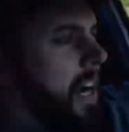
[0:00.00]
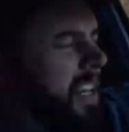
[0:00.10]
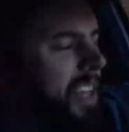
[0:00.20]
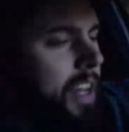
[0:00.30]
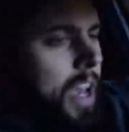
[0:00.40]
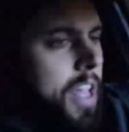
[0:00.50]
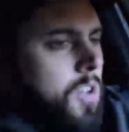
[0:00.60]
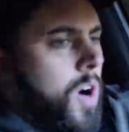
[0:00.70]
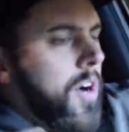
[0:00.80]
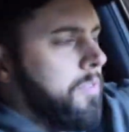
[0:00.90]
And then
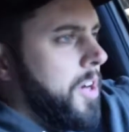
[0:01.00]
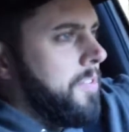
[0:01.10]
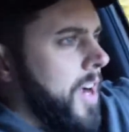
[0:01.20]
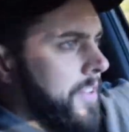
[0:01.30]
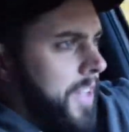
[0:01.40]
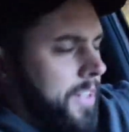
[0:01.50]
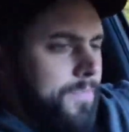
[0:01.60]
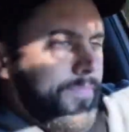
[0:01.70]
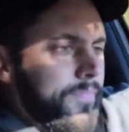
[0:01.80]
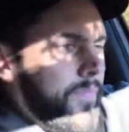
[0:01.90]
end off right around like,
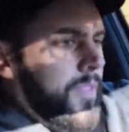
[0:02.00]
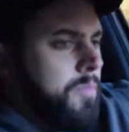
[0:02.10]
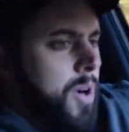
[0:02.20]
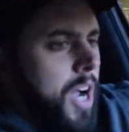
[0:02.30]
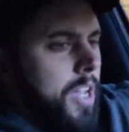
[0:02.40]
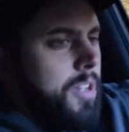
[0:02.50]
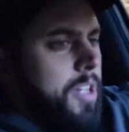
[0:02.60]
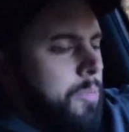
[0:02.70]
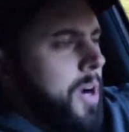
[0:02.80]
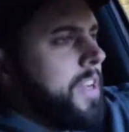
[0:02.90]

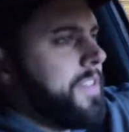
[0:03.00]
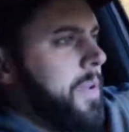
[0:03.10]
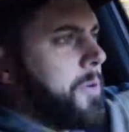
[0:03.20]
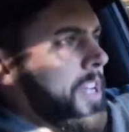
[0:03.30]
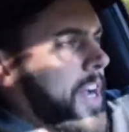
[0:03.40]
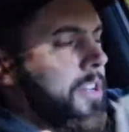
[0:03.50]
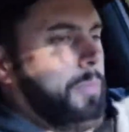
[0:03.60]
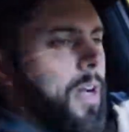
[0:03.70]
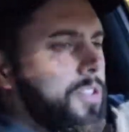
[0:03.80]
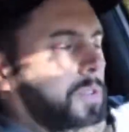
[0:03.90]
it'll probably taper down to
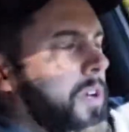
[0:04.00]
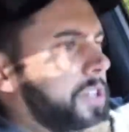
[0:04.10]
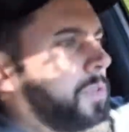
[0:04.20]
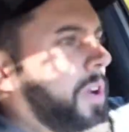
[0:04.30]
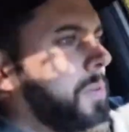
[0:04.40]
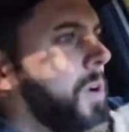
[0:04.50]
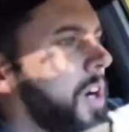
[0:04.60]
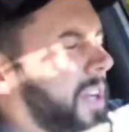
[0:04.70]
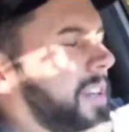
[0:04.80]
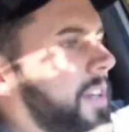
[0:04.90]
about 20, 21,